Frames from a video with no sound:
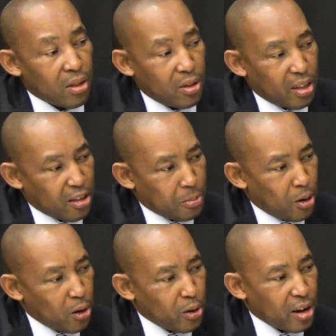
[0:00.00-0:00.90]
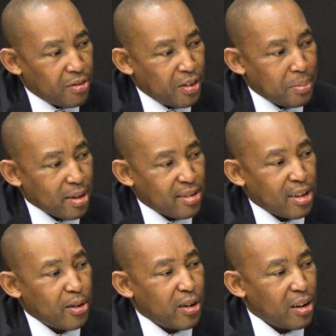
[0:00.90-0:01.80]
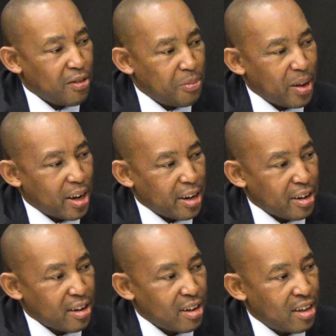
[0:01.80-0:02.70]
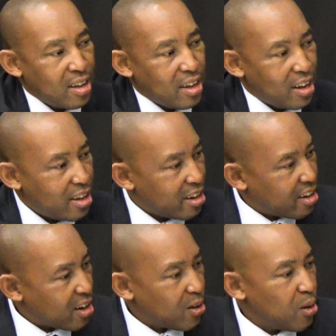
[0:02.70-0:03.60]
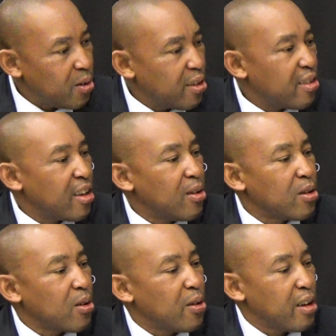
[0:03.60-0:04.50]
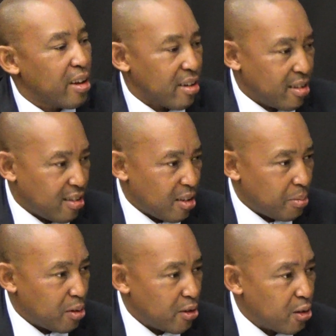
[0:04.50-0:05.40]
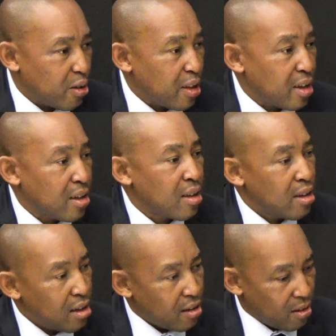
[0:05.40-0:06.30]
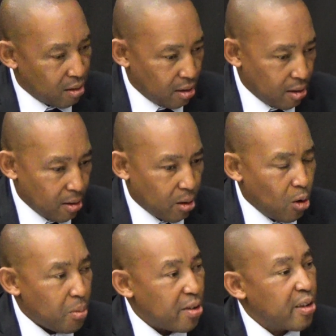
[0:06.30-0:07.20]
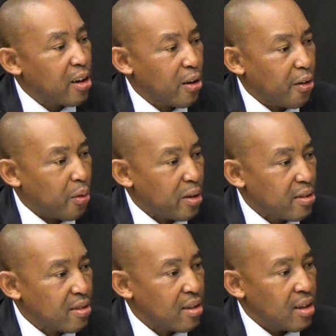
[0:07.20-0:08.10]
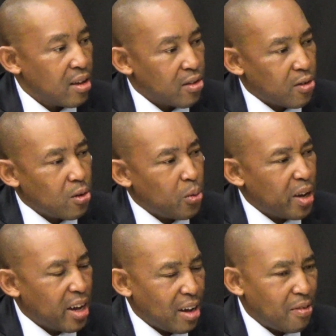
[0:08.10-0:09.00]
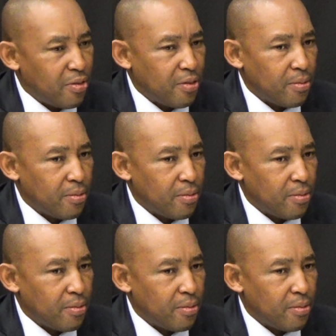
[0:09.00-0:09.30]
the smallholder farmers are not left behind, and the technologies are not only accessible to the commercial growers. So we have